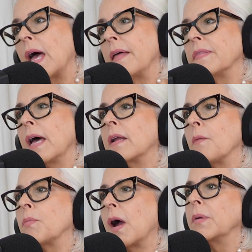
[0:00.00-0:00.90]
That
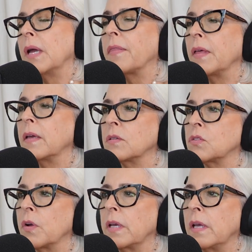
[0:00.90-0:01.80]
I think
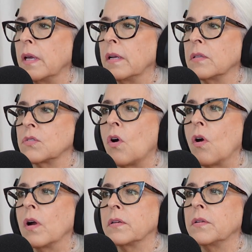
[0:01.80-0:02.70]
is tricky, and it's
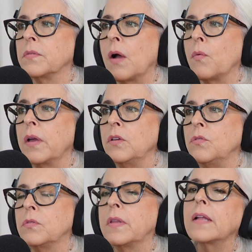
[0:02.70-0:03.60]
hard to that way.
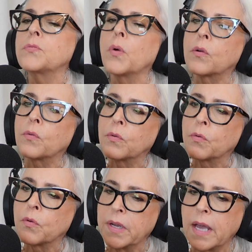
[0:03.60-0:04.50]
That's what
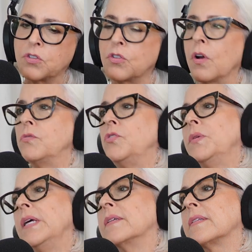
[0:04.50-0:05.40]
creates your own
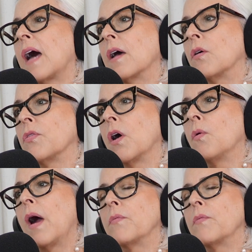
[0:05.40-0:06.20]
unique style, though.